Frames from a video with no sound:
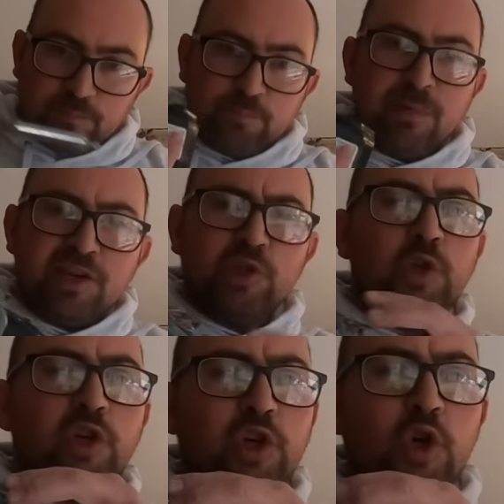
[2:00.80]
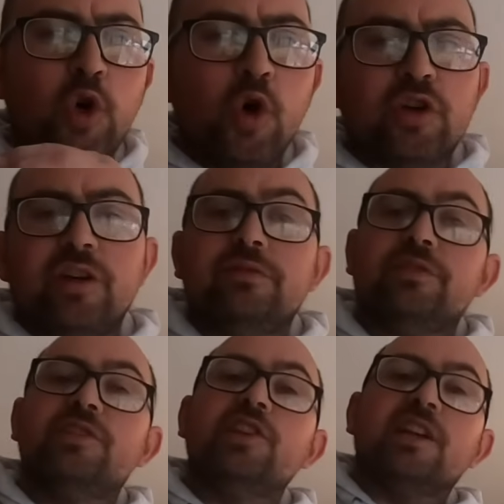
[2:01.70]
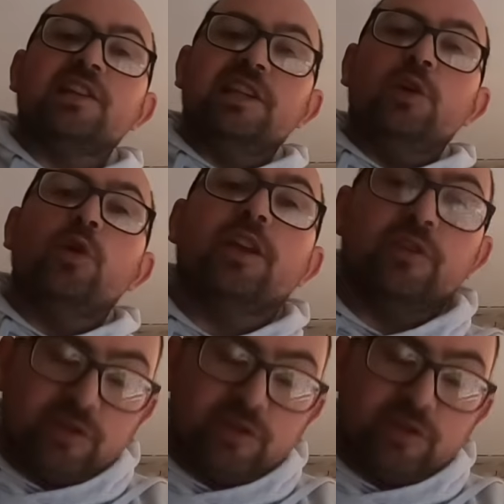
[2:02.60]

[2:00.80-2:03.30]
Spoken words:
Make sure you've got a hook, so you can actually hook it